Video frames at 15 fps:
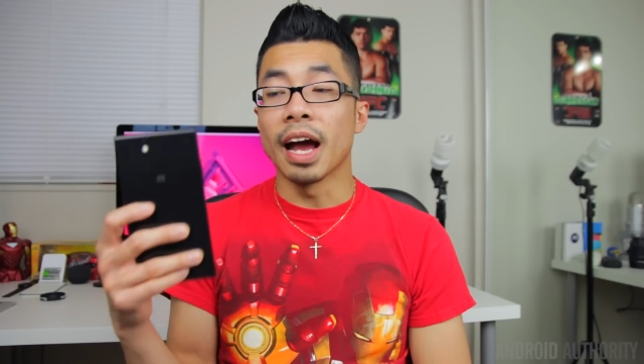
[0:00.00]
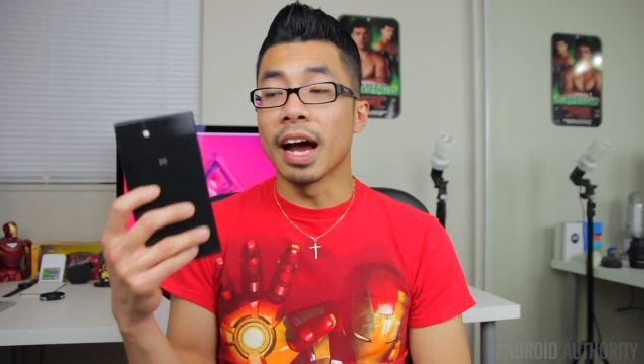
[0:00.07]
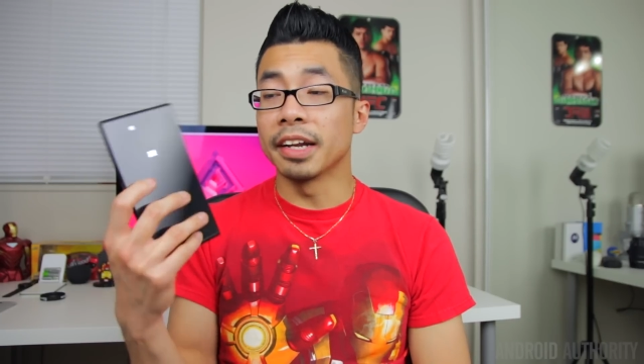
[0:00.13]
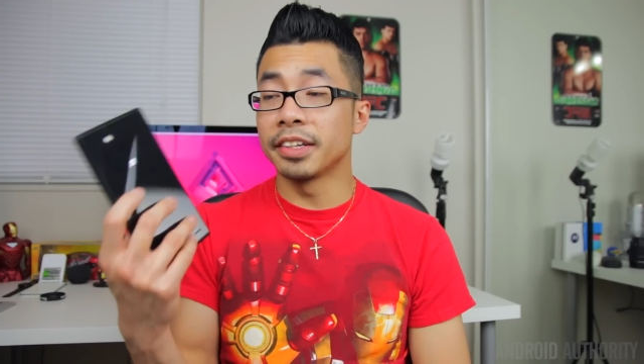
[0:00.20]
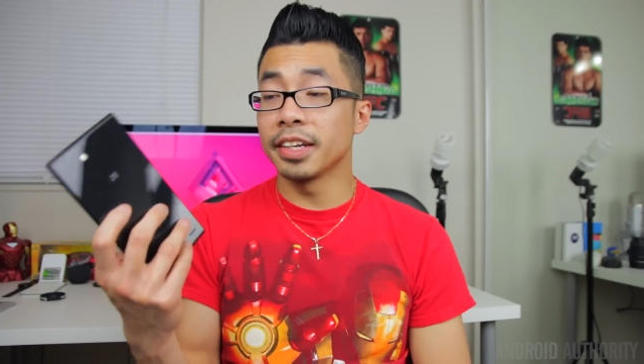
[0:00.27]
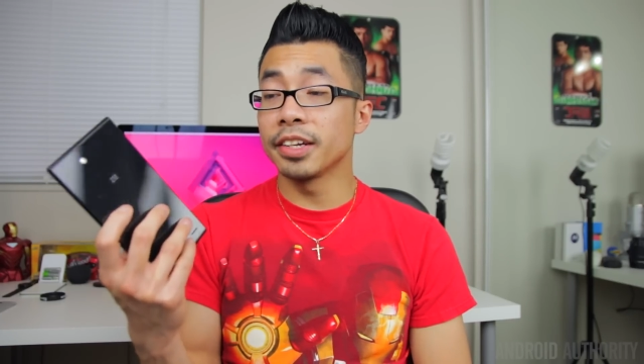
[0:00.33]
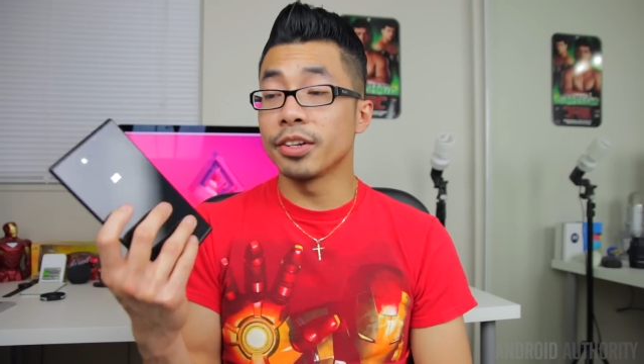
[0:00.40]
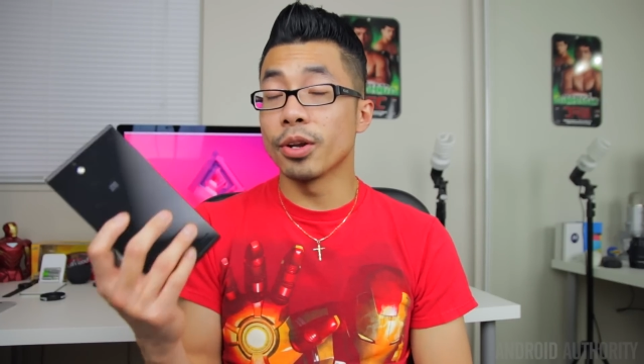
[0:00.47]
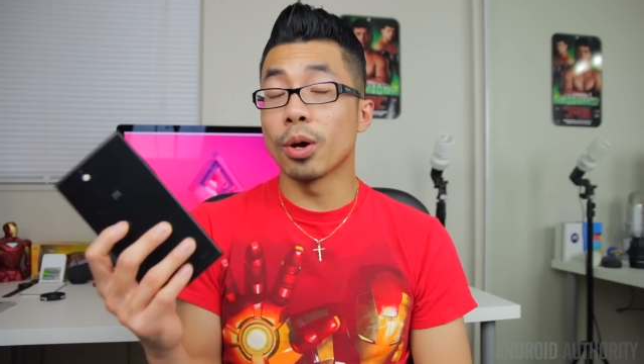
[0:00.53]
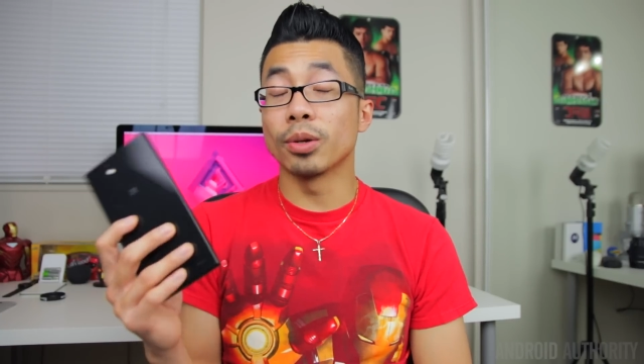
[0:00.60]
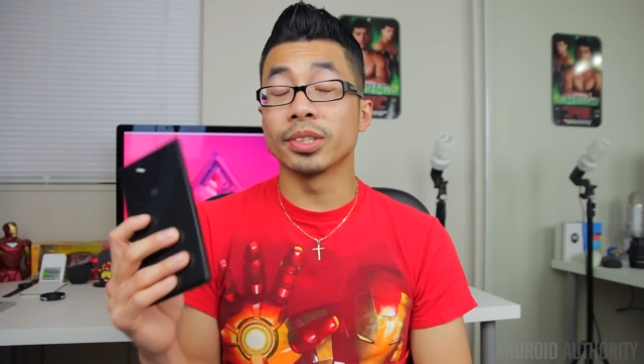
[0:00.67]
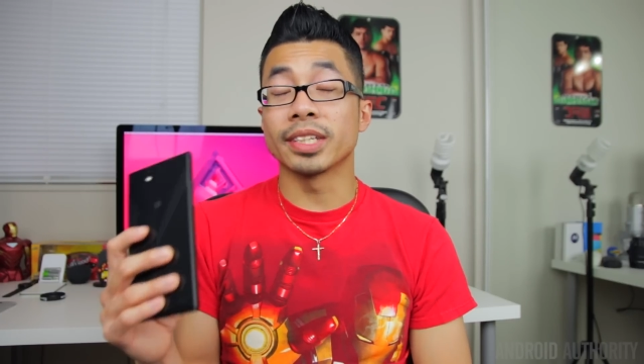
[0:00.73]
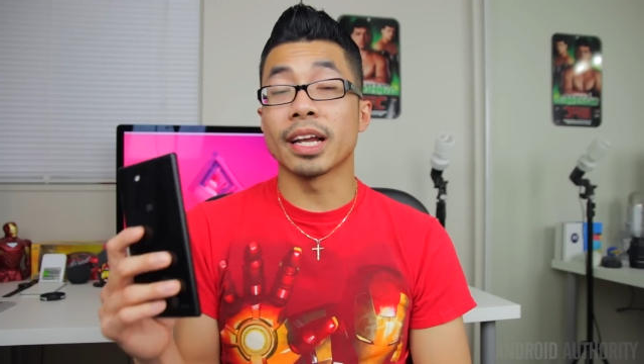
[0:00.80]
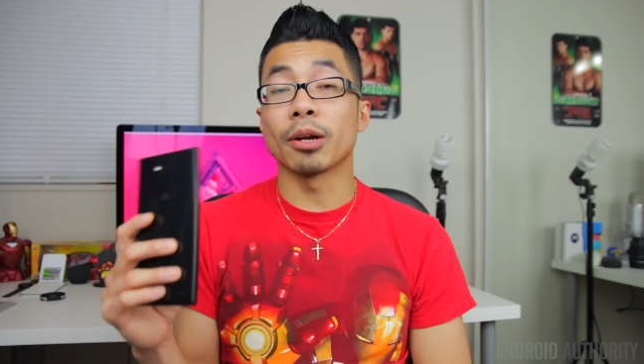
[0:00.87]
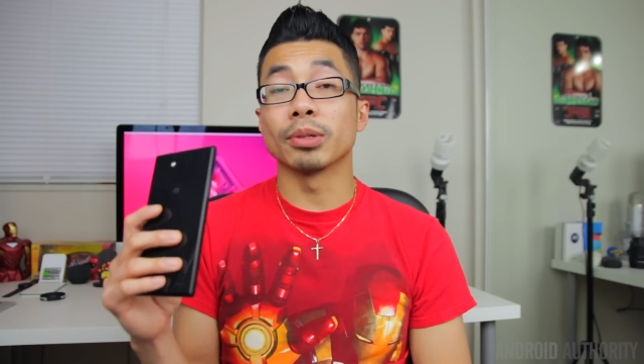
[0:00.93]
I did
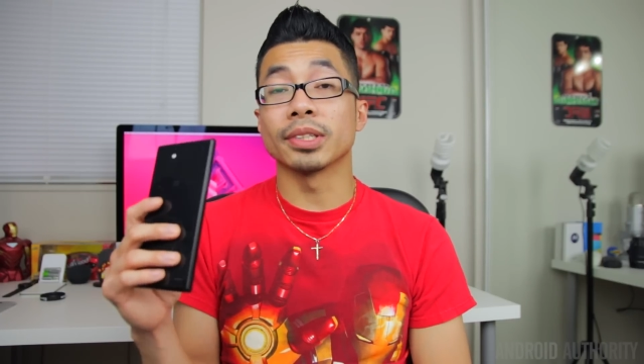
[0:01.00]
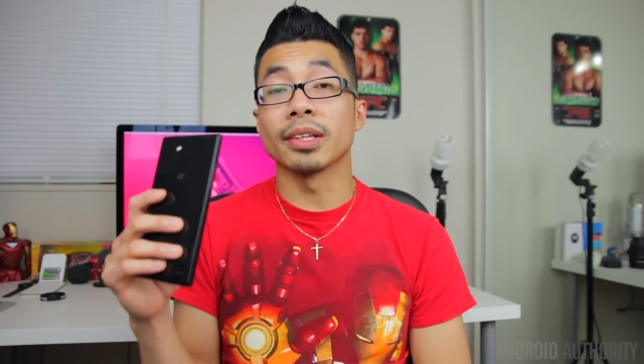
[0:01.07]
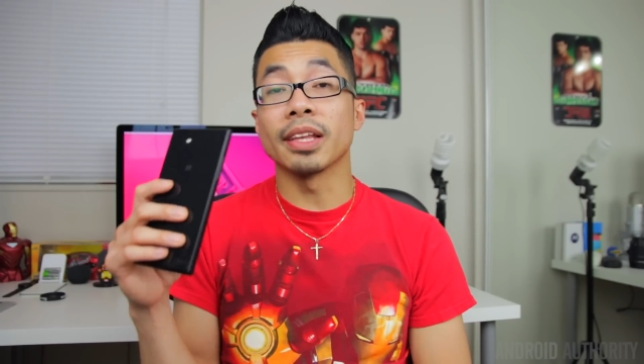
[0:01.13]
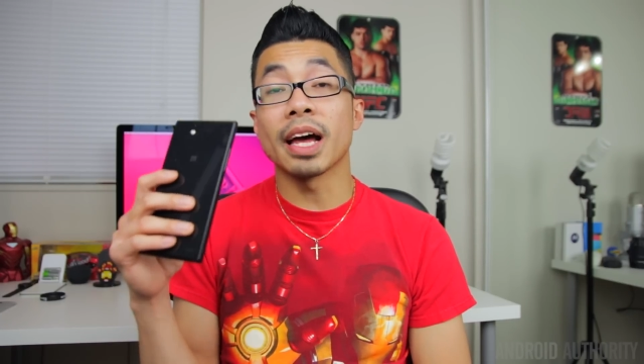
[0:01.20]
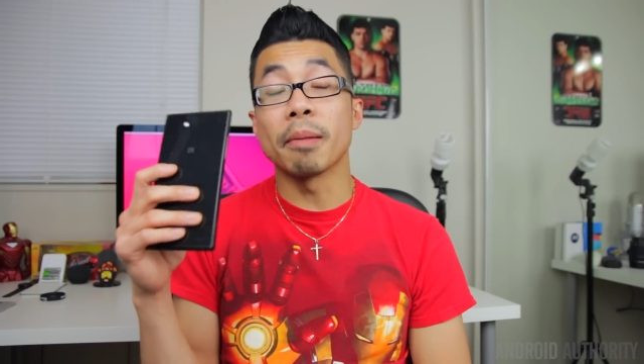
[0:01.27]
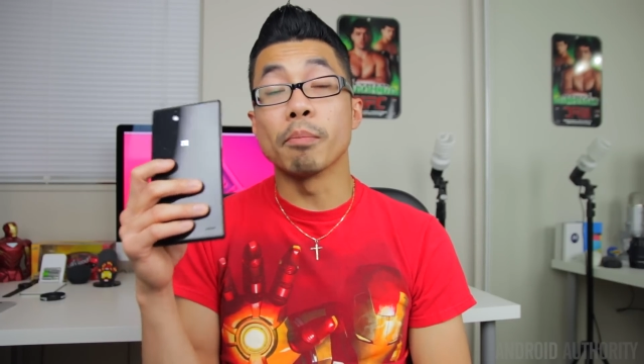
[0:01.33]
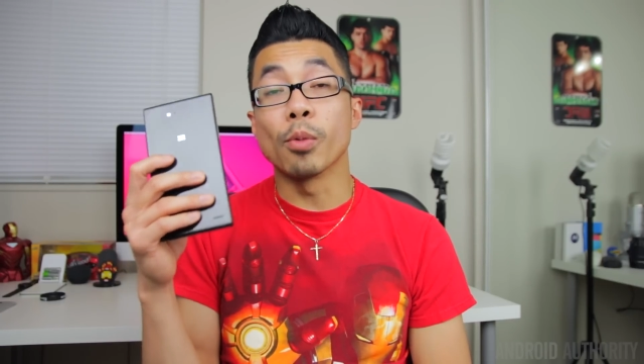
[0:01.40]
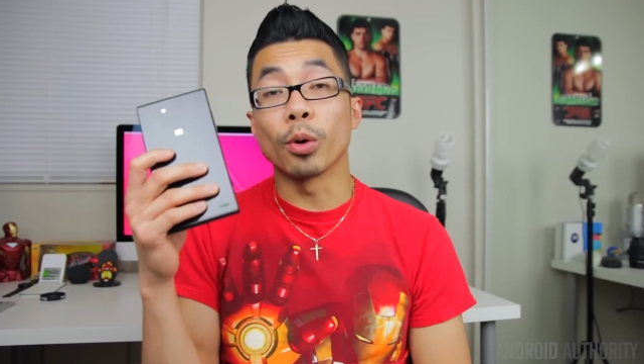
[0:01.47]
notice that I was a lot